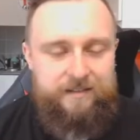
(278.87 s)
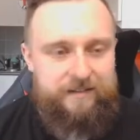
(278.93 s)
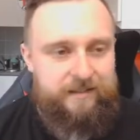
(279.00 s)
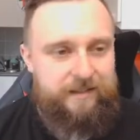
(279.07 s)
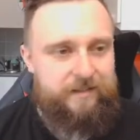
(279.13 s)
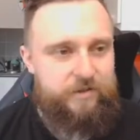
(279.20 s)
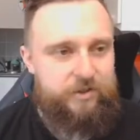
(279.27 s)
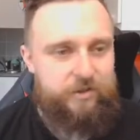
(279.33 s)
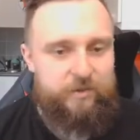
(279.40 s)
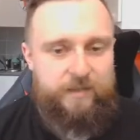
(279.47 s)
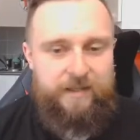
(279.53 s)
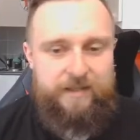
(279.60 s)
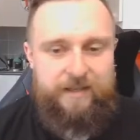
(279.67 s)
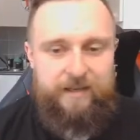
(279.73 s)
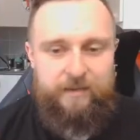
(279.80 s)
They can shoot
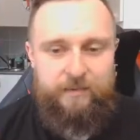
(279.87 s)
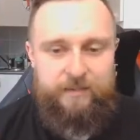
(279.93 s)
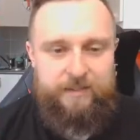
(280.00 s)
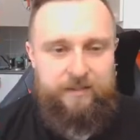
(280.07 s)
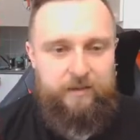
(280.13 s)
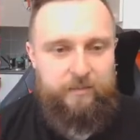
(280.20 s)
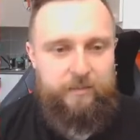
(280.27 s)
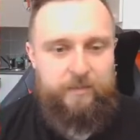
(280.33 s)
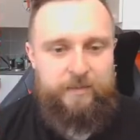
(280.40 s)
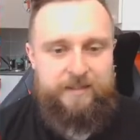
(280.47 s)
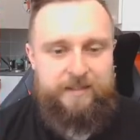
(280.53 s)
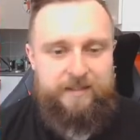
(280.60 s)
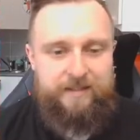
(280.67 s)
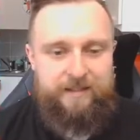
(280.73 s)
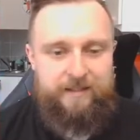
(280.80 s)
like that all day long, but we
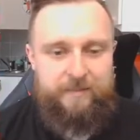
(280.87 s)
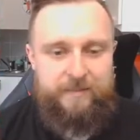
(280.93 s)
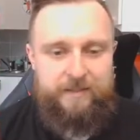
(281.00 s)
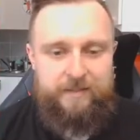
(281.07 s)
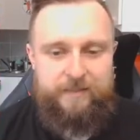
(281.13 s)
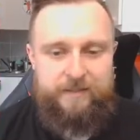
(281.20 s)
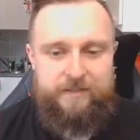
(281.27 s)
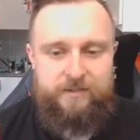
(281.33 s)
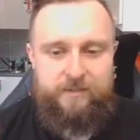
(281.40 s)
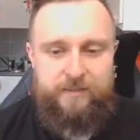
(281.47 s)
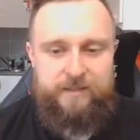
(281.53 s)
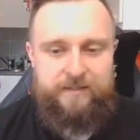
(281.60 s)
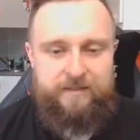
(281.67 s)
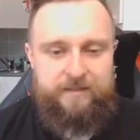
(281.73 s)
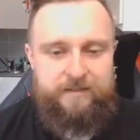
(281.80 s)
did let them in a bit too
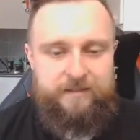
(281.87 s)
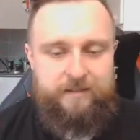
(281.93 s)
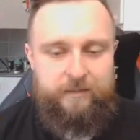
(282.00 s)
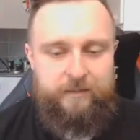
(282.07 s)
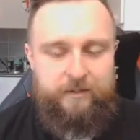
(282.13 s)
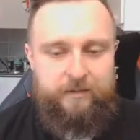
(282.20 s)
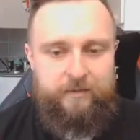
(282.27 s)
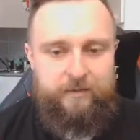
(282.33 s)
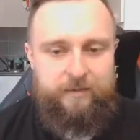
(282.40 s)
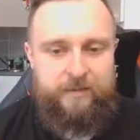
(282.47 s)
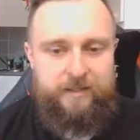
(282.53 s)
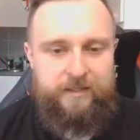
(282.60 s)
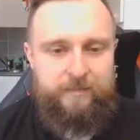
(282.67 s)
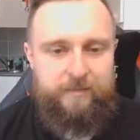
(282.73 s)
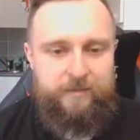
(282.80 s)
easily, so we don't want to
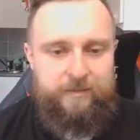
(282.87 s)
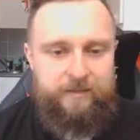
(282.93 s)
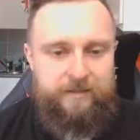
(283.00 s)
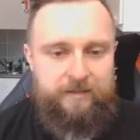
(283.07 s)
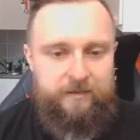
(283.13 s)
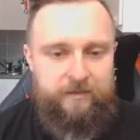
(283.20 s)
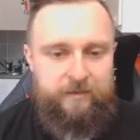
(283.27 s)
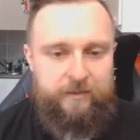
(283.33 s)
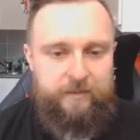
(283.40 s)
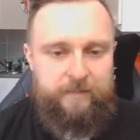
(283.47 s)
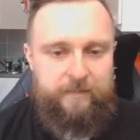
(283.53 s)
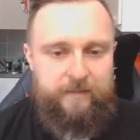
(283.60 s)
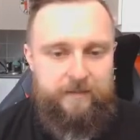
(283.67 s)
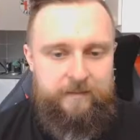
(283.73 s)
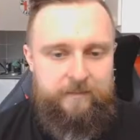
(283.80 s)
keep doing that, do we?
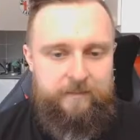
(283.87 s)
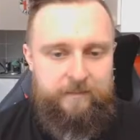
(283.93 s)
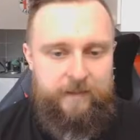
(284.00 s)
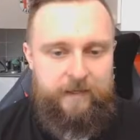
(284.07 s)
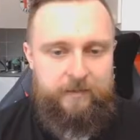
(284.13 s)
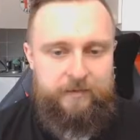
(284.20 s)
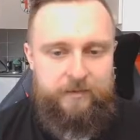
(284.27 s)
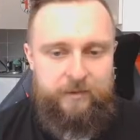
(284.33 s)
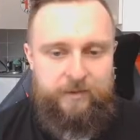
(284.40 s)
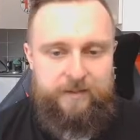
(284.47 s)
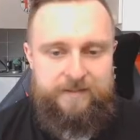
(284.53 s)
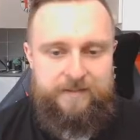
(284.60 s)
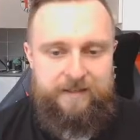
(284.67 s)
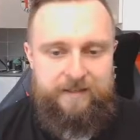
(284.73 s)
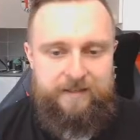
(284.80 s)
Paolo's cutting
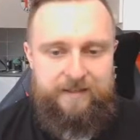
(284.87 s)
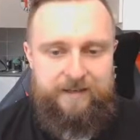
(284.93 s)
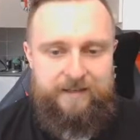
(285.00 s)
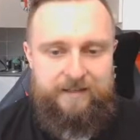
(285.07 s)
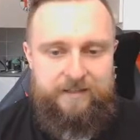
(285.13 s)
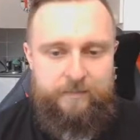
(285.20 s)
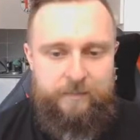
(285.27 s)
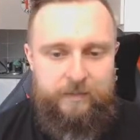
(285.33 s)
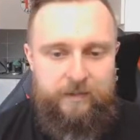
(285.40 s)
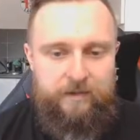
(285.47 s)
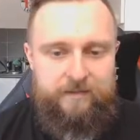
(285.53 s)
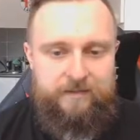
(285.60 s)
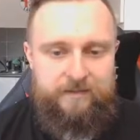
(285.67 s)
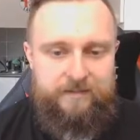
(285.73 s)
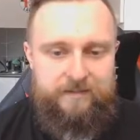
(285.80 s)
inside again. It's
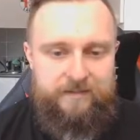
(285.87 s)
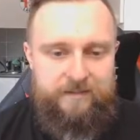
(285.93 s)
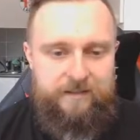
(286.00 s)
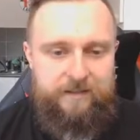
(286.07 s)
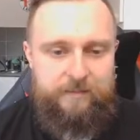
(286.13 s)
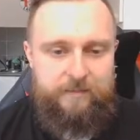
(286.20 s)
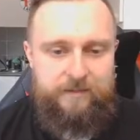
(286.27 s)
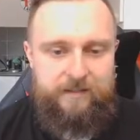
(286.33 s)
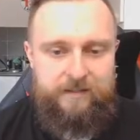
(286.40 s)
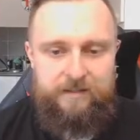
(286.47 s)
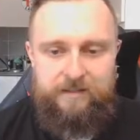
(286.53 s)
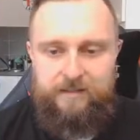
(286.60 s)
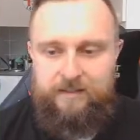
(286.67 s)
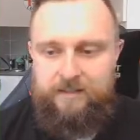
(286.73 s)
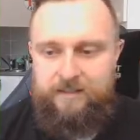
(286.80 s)
blocked this time.
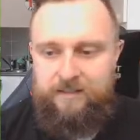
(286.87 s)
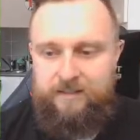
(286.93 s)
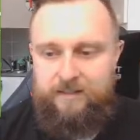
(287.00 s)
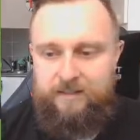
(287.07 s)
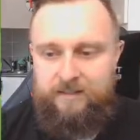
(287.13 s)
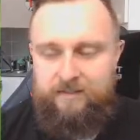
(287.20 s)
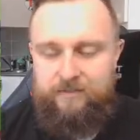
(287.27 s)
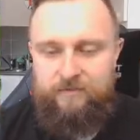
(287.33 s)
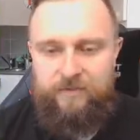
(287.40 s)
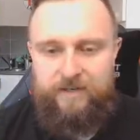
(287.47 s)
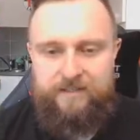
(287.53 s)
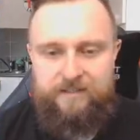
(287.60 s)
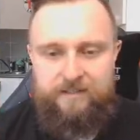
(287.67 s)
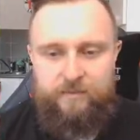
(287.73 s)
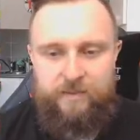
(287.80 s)

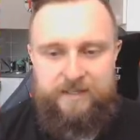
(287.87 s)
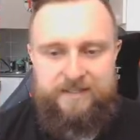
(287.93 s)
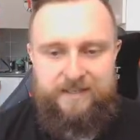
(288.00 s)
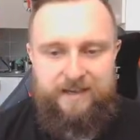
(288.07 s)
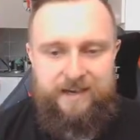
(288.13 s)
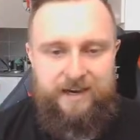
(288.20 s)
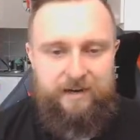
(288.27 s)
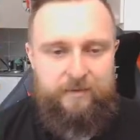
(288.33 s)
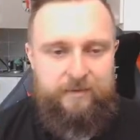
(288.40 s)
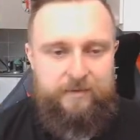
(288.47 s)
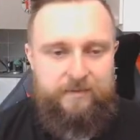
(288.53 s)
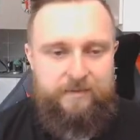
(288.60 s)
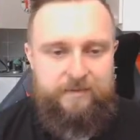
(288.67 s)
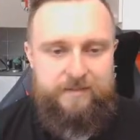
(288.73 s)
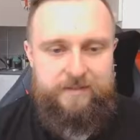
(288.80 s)
Finds its way to
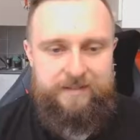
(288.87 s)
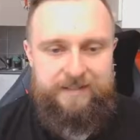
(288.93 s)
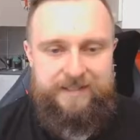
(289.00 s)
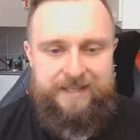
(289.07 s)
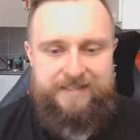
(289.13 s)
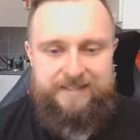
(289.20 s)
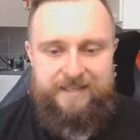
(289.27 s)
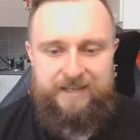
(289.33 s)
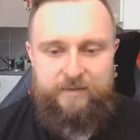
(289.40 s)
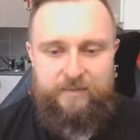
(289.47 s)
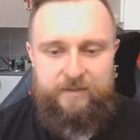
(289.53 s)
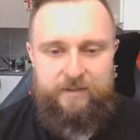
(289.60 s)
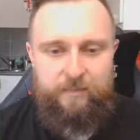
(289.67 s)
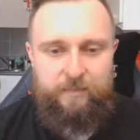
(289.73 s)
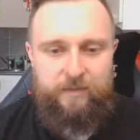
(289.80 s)
Aarons. Lete
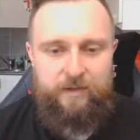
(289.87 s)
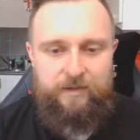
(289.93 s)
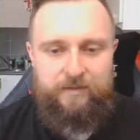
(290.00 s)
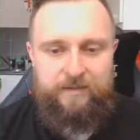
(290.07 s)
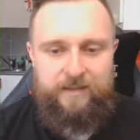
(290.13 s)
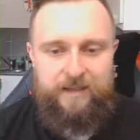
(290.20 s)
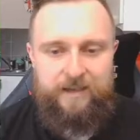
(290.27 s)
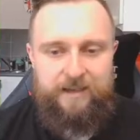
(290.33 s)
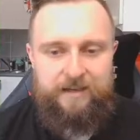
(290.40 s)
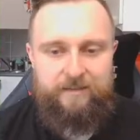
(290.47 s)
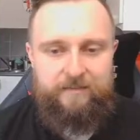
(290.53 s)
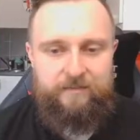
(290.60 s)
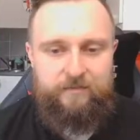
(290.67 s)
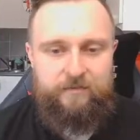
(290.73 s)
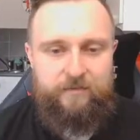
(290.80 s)
with the block there.
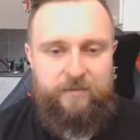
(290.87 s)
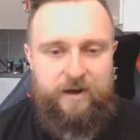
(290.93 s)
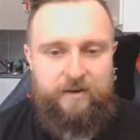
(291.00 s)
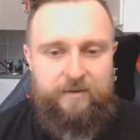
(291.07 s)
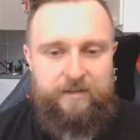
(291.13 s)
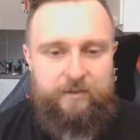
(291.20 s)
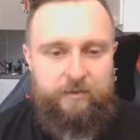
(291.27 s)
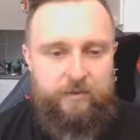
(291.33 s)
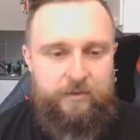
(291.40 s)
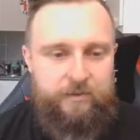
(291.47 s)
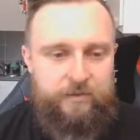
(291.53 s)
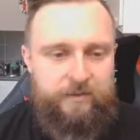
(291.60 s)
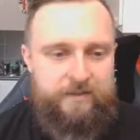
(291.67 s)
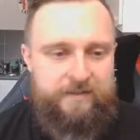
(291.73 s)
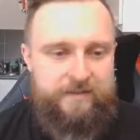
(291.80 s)
Very
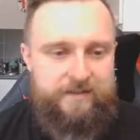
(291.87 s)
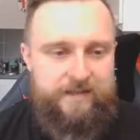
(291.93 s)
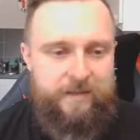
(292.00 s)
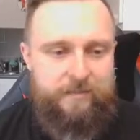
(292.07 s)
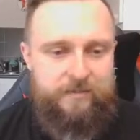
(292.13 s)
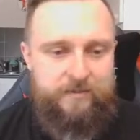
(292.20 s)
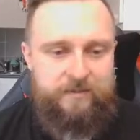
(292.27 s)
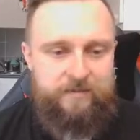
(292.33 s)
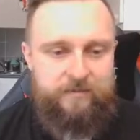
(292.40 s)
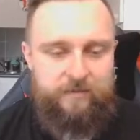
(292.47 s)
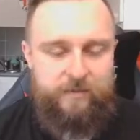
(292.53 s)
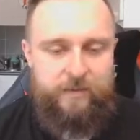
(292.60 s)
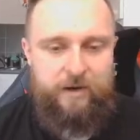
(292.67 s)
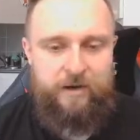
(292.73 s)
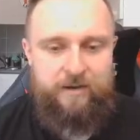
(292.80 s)
crucial interception
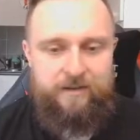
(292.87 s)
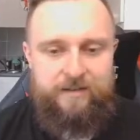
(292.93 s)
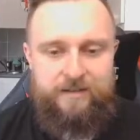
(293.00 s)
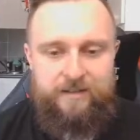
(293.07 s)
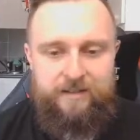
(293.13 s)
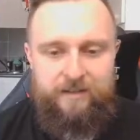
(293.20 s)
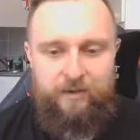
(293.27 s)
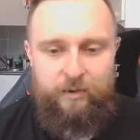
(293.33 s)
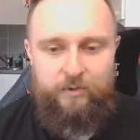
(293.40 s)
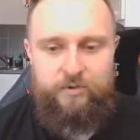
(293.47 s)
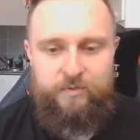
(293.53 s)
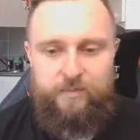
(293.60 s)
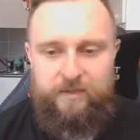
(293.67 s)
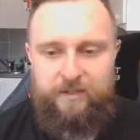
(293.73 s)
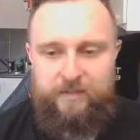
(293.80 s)
from our
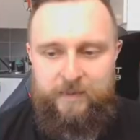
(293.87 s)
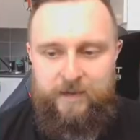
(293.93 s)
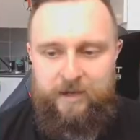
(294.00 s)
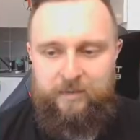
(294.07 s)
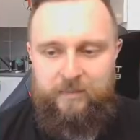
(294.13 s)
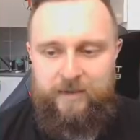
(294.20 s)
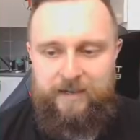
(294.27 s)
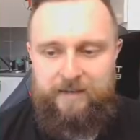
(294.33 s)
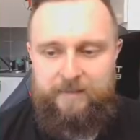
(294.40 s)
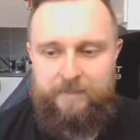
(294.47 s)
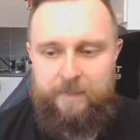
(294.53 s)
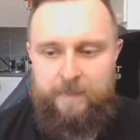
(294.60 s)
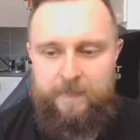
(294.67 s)
£100 million man.